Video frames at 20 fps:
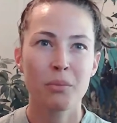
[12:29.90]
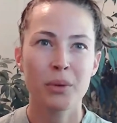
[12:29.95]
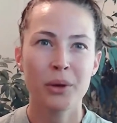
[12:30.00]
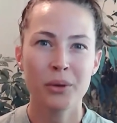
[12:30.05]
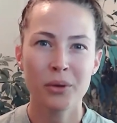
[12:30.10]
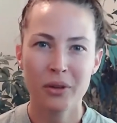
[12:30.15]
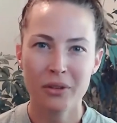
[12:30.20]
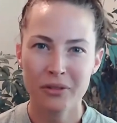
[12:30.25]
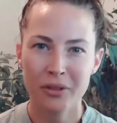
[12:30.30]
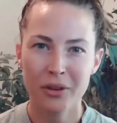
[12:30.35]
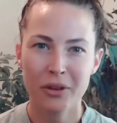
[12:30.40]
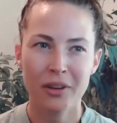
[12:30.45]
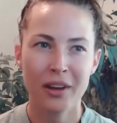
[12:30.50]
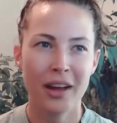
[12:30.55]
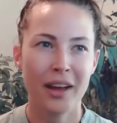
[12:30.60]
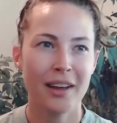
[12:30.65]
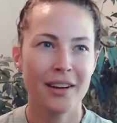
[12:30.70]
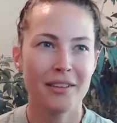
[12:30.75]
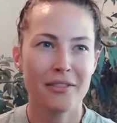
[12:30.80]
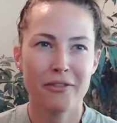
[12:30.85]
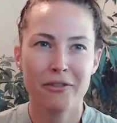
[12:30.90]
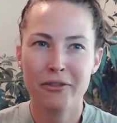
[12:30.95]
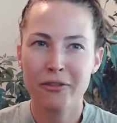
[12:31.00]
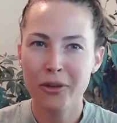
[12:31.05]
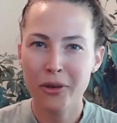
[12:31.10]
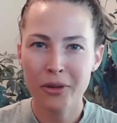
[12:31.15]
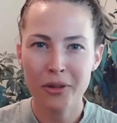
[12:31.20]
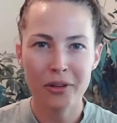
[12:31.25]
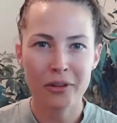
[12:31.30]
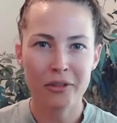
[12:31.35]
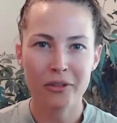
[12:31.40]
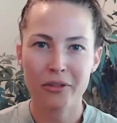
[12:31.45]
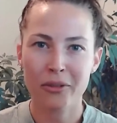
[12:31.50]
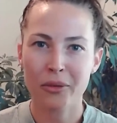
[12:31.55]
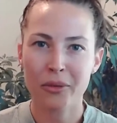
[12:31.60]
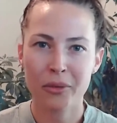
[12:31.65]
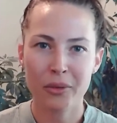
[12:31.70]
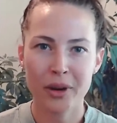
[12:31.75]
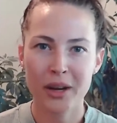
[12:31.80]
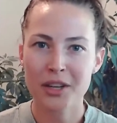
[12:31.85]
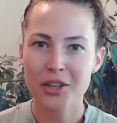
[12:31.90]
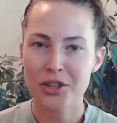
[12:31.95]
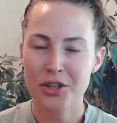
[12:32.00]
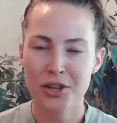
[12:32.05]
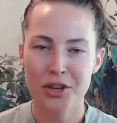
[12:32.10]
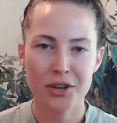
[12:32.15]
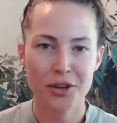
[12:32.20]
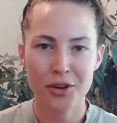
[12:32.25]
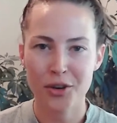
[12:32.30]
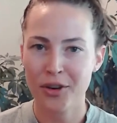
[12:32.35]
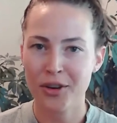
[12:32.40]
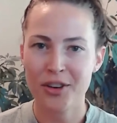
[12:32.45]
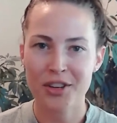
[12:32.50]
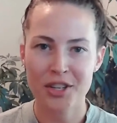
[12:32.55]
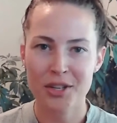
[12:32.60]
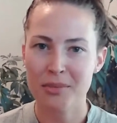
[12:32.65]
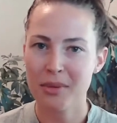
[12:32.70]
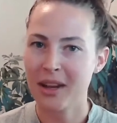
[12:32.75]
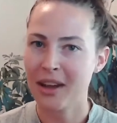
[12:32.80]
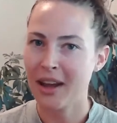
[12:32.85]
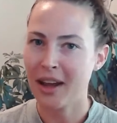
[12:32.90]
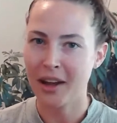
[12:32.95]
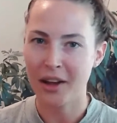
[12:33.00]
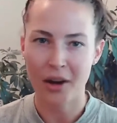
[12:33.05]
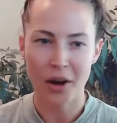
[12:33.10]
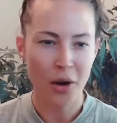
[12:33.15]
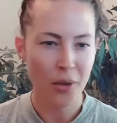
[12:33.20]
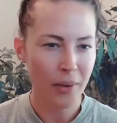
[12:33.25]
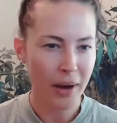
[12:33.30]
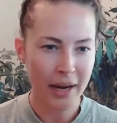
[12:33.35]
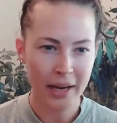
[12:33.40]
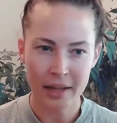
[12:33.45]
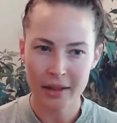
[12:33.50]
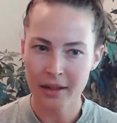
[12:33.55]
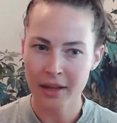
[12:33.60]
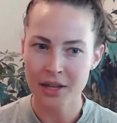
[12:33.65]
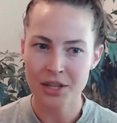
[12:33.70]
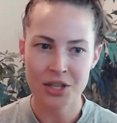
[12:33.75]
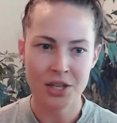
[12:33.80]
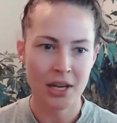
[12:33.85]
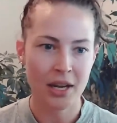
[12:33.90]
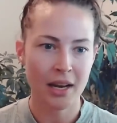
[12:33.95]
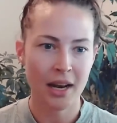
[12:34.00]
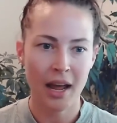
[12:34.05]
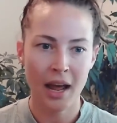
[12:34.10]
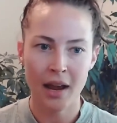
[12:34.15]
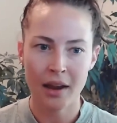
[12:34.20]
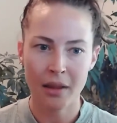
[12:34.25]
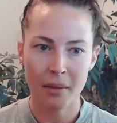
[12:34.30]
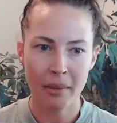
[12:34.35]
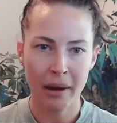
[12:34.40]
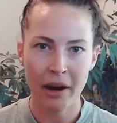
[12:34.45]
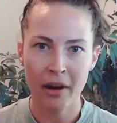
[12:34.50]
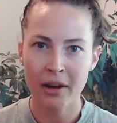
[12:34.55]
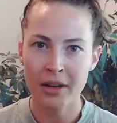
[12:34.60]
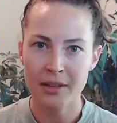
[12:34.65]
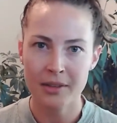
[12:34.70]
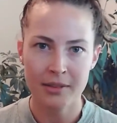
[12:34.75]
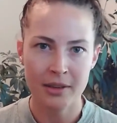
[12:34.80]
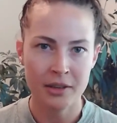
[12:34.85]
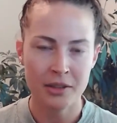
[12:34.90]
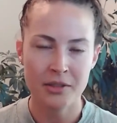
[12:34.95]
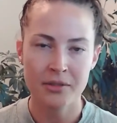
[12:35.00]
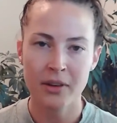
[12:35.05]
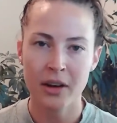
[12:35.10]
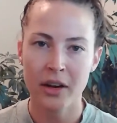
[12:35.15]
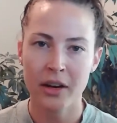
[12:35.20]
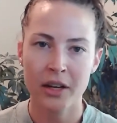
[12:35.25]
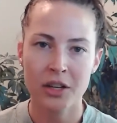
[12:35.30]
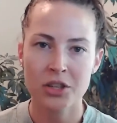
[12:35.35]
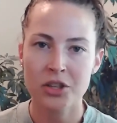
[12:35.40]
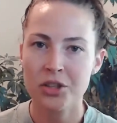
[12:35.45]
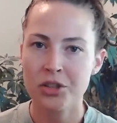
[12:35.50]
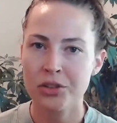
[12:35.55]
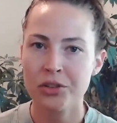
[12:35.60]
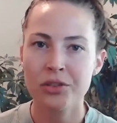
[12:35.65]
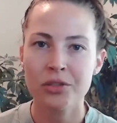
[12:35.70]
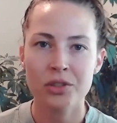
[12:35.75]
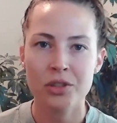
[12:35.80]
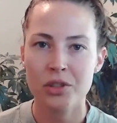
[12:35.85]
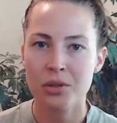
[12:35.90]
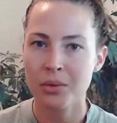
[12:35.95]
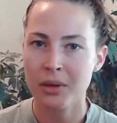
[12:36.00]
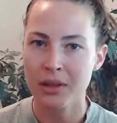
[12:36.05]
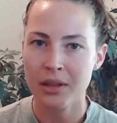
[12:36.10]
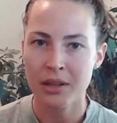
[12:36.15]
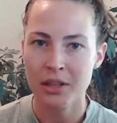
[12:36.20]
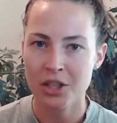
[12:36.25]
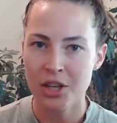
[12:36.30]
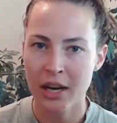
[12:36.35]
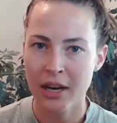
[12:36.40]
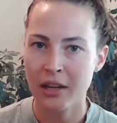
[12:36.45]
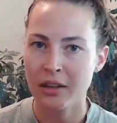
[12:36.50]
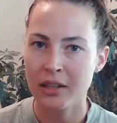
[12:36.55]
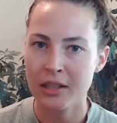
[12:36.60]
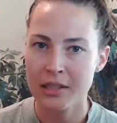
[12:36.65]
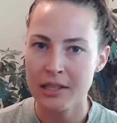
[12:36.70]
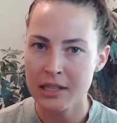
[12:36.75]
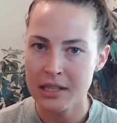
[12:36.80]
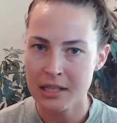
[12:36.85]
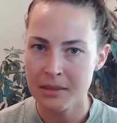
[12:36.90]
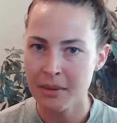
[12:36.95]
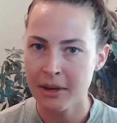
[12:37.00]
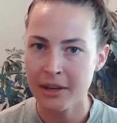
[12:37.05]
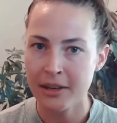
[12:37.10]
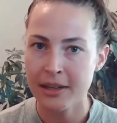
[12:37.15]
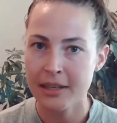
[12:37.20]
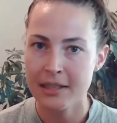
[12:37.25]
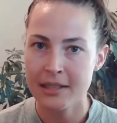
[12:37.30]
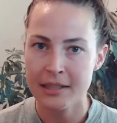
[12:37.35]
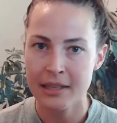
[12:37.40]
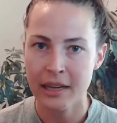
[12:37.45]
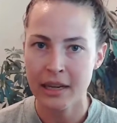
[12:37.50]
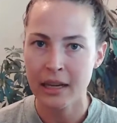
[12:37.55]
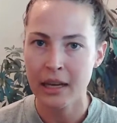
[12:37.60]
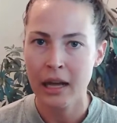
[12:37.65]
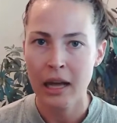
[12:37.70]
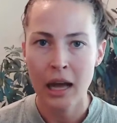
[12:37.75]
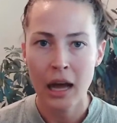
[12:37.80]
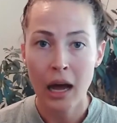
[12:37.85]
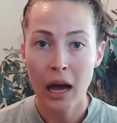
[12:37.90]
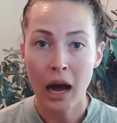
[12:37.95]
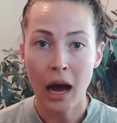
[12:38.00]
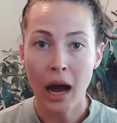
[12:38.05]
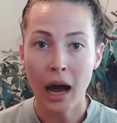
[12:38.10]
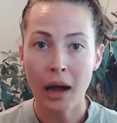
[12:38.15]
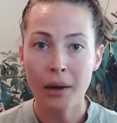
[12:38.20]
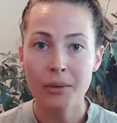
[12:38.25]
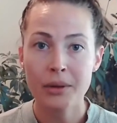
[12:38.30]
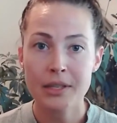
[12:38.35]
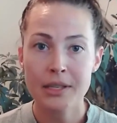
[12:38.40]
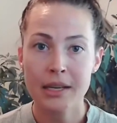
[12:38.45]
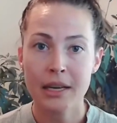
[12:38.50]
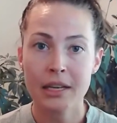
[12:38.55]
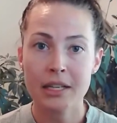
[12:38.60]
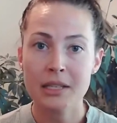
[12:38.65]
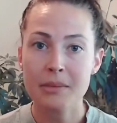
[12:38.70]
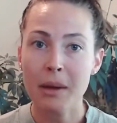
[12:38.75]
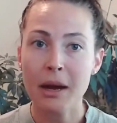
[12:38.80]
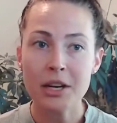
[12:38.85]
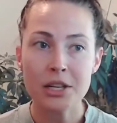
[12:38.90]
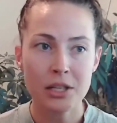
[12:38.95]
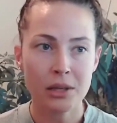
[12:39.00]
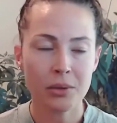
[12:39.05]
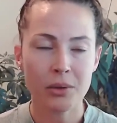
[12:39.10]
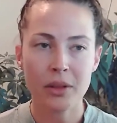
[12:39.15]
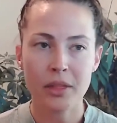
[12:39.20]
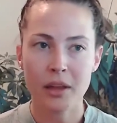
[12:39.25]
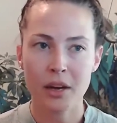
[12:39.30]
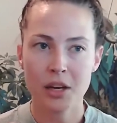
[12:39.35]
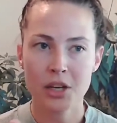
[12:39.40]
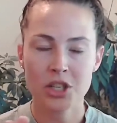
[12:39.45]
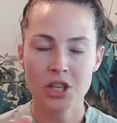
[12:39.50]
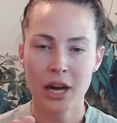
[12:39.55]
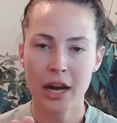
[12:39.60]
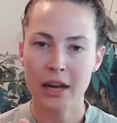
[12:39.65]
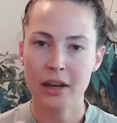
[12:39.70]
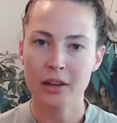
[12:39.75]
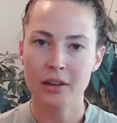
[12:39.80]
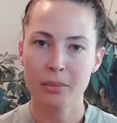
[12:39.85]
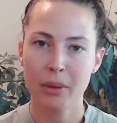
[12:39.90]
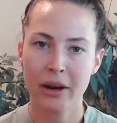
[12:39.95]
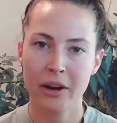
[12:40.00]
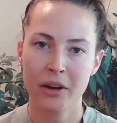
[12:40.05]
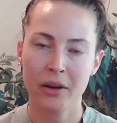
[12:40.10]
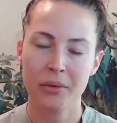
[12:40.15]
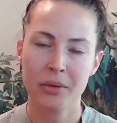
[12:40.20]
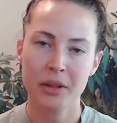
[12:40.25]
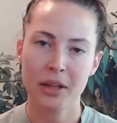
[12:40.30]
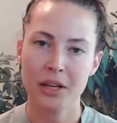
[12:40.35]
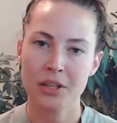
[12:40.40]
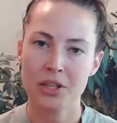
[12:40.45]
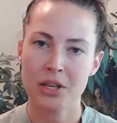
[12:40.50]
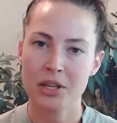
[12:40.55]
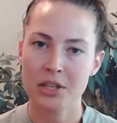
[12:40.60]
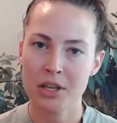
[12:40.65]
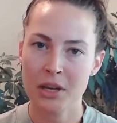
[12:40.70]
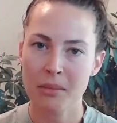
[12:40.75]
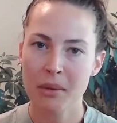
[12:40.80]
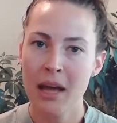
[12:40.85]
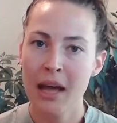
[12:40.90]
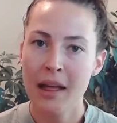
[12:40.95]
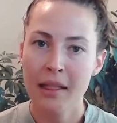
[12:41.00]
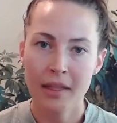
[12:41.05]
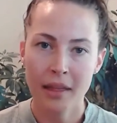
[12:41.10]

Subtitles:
beautiful and full of rich nourishment and co-regulation, and the parent feels very attuned to what the child is experiencing, I would say, especially within a child-parent relationship,